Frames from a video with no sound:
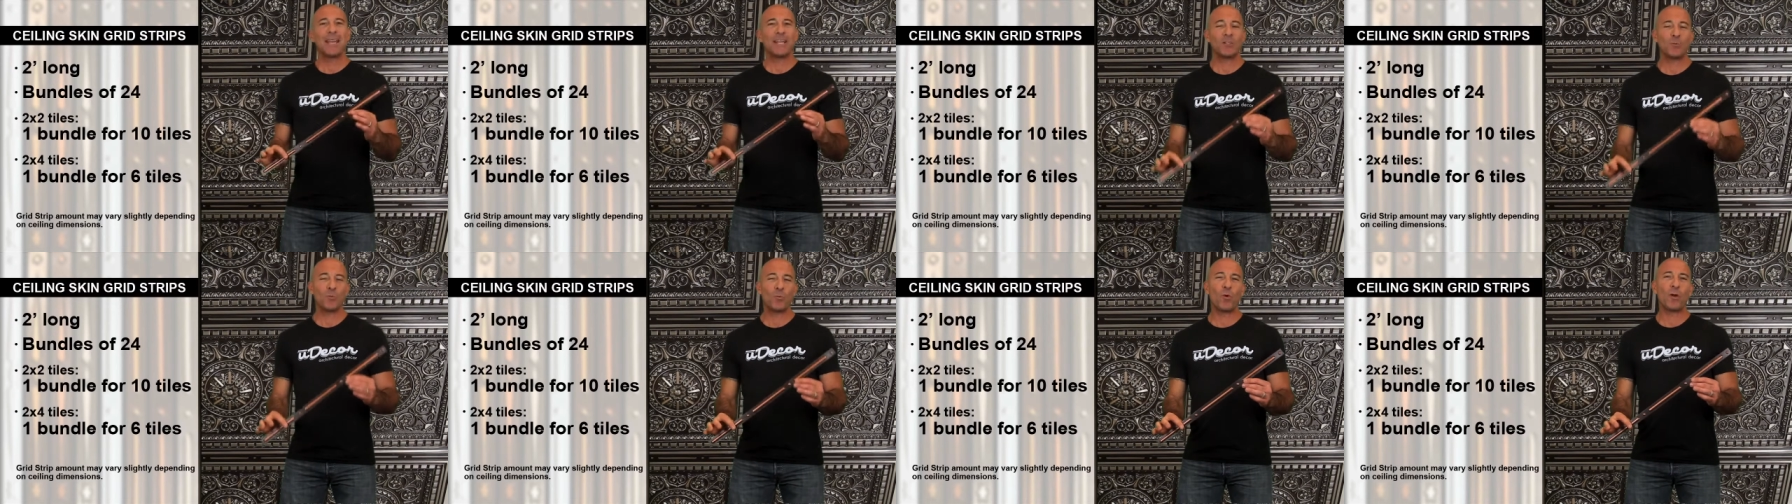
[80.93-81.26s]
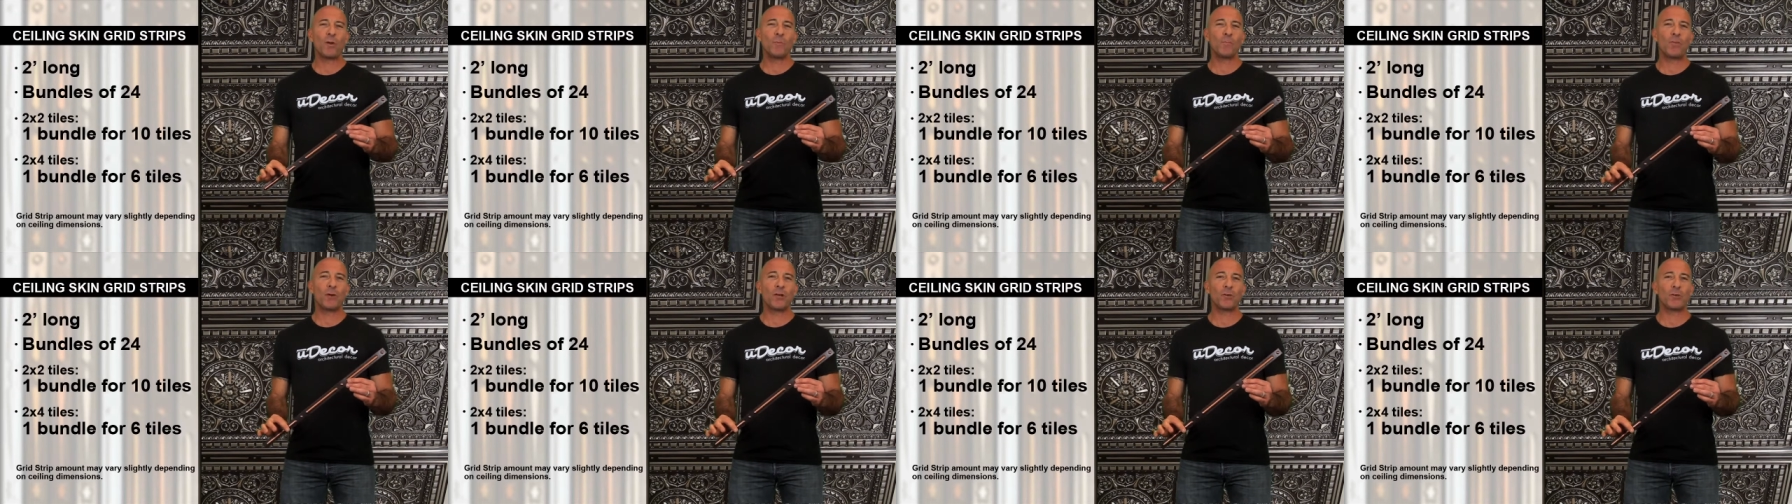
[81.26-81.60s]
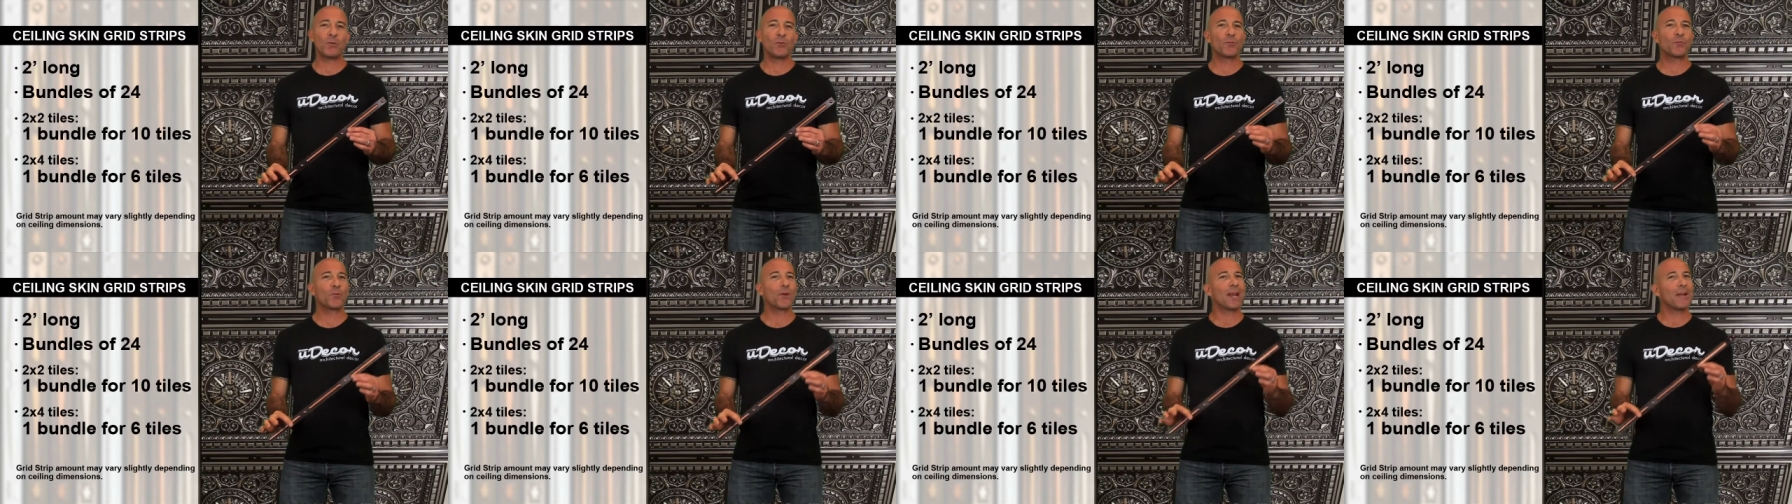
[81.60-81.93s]
it's one
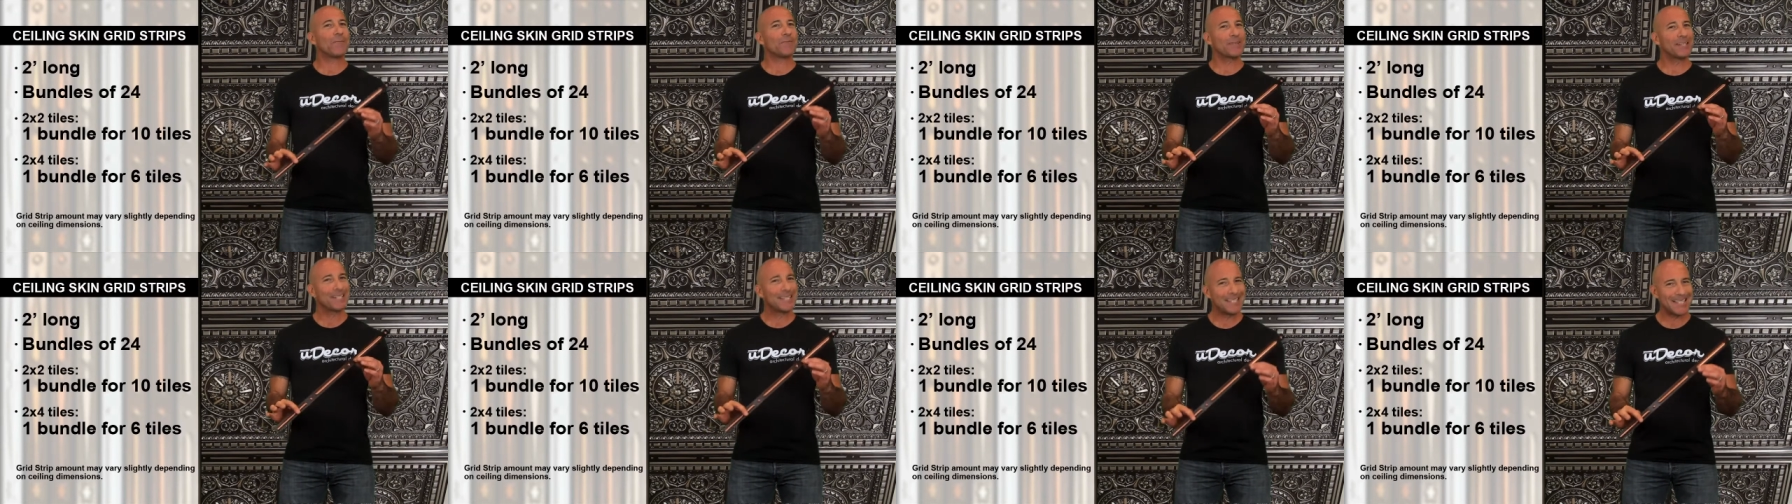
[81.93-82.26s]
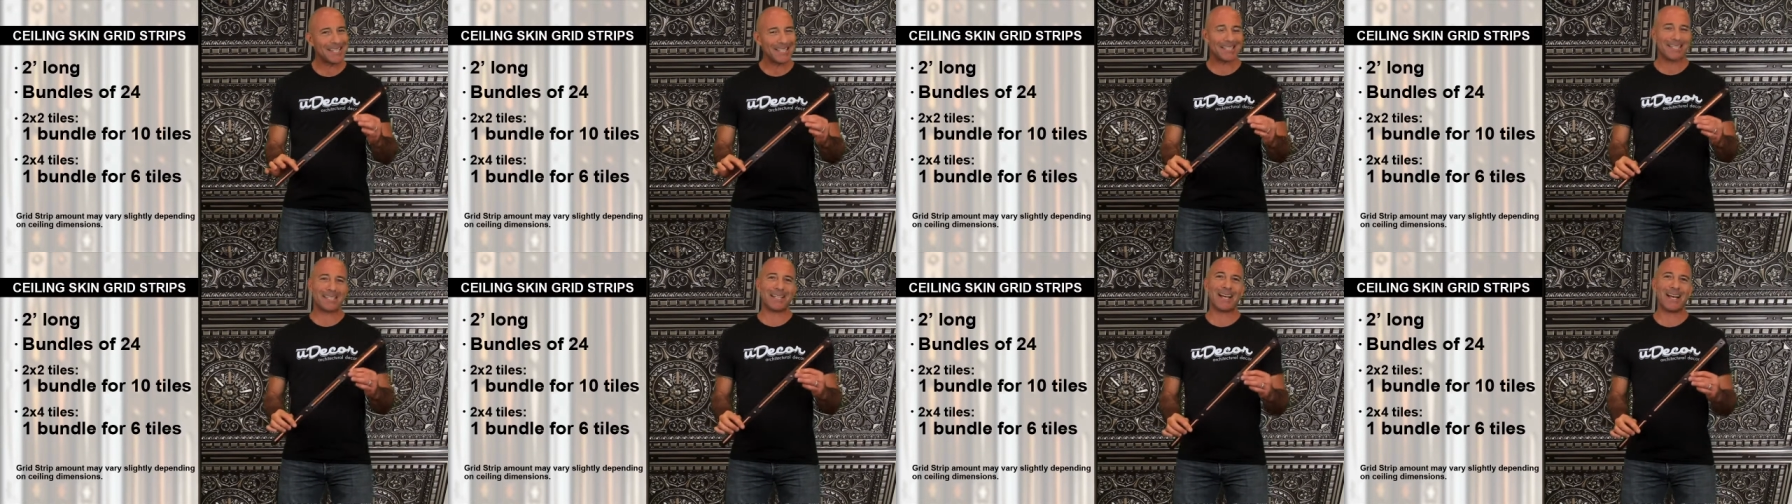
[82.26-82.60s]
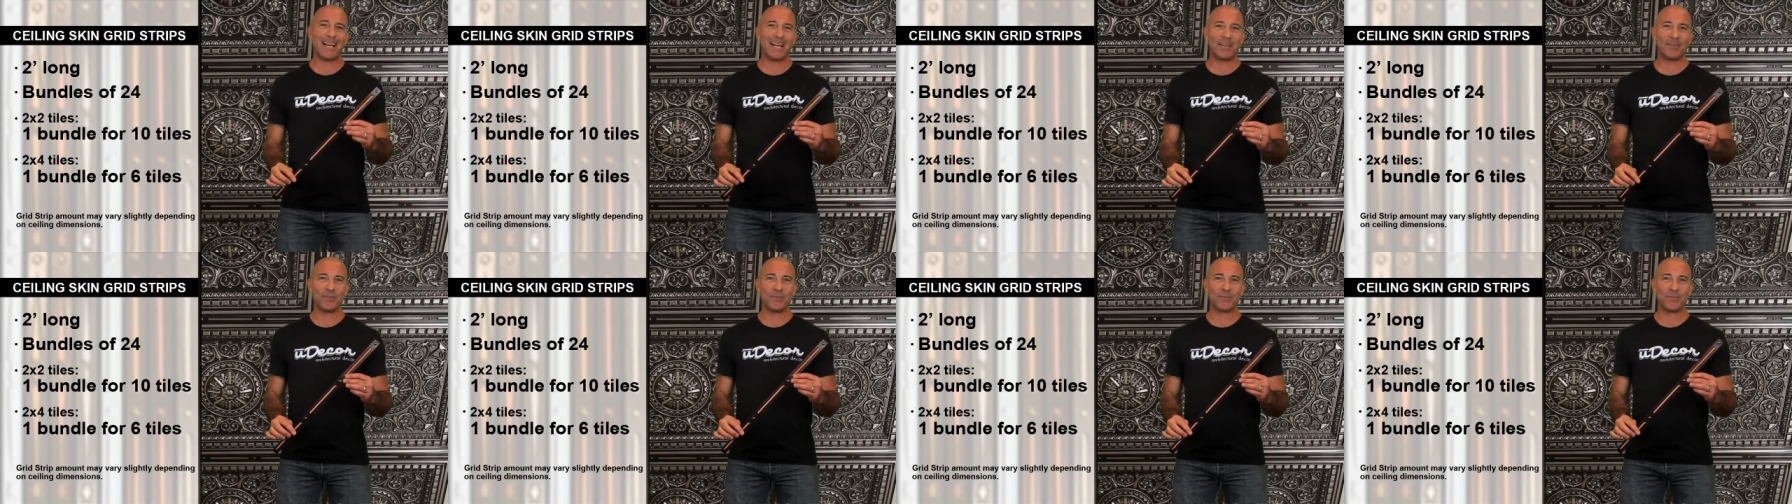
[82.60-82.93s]
bundle for every six
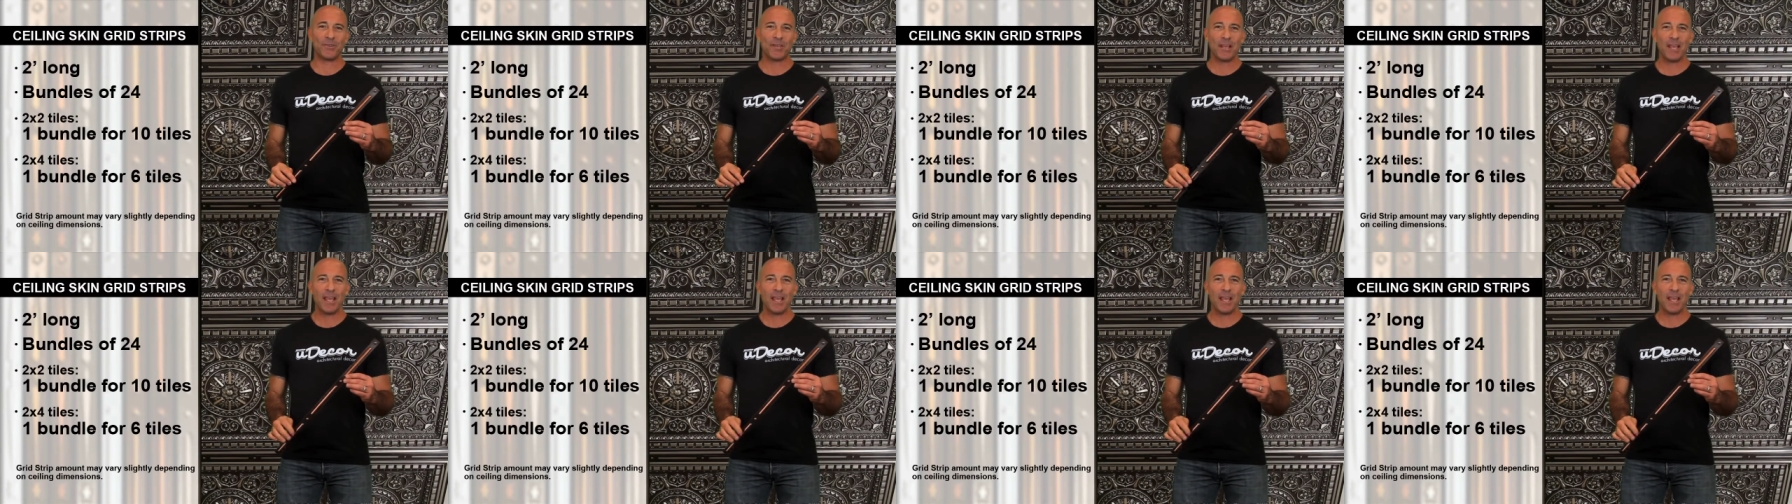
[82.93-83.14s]
tiles.